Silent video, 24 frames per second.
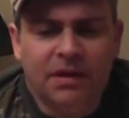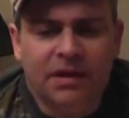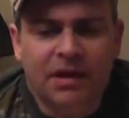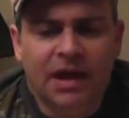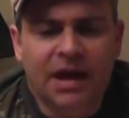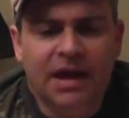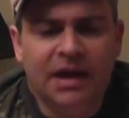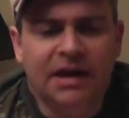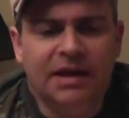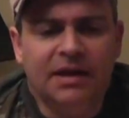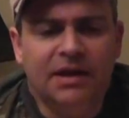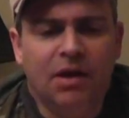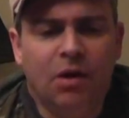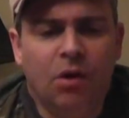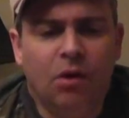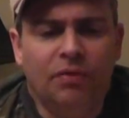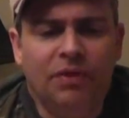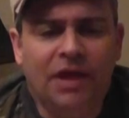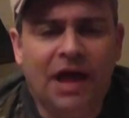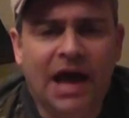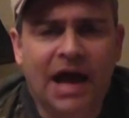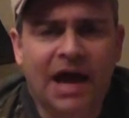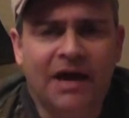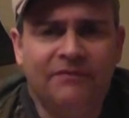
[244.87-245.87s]
and on
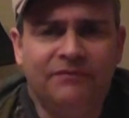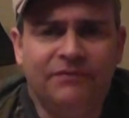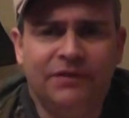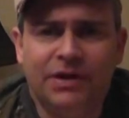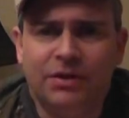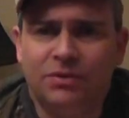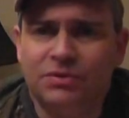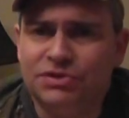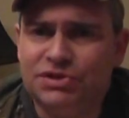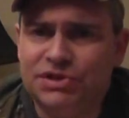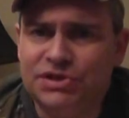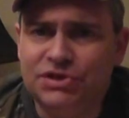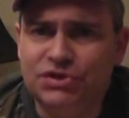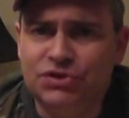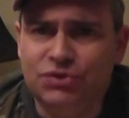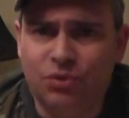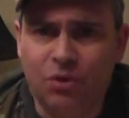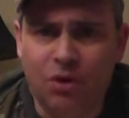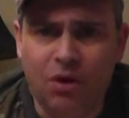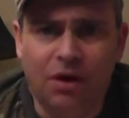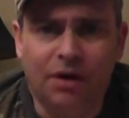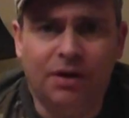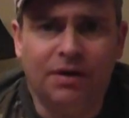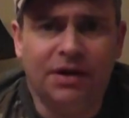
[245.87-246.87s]
the high frequencies you
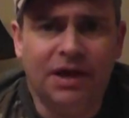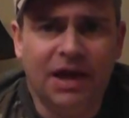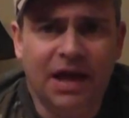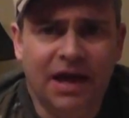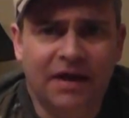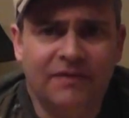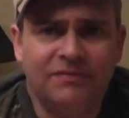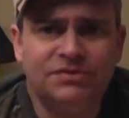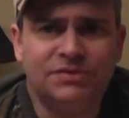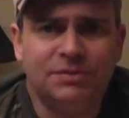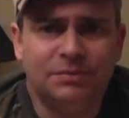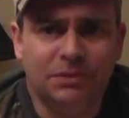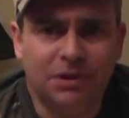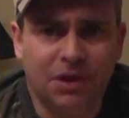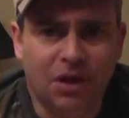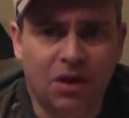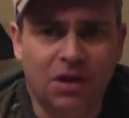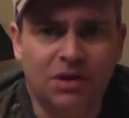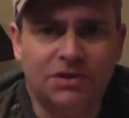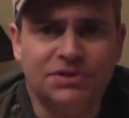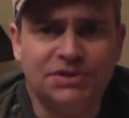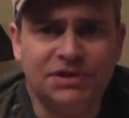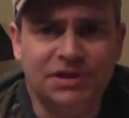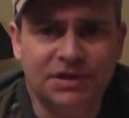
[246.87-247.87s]
are going to have some
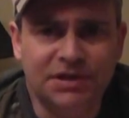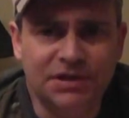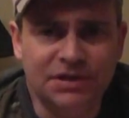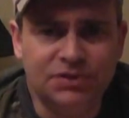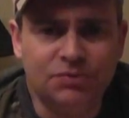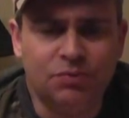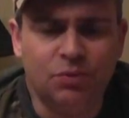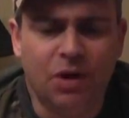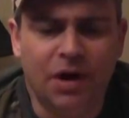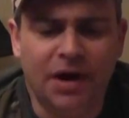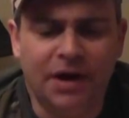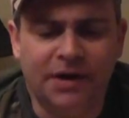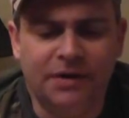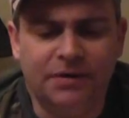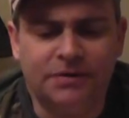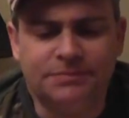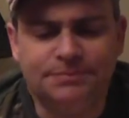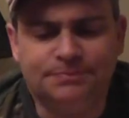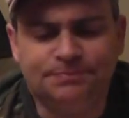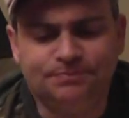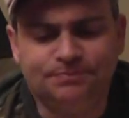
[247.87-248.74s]
loss in this wire.